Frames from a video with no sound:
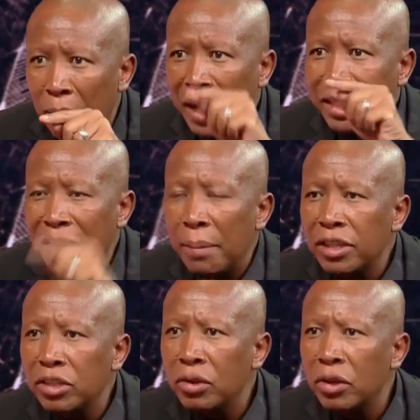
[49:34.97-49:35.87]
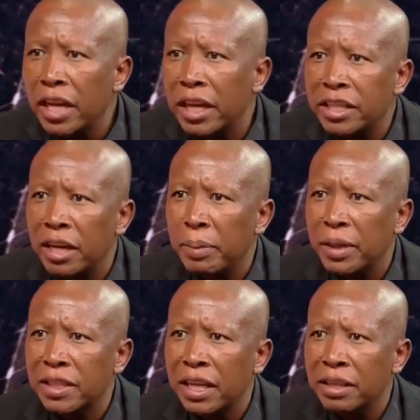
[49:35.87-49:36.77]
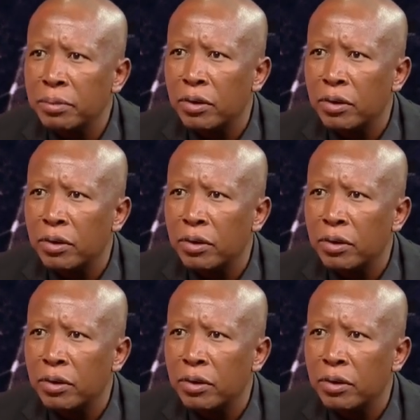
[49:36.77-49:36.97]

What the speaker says: Mashaba did not get 10%?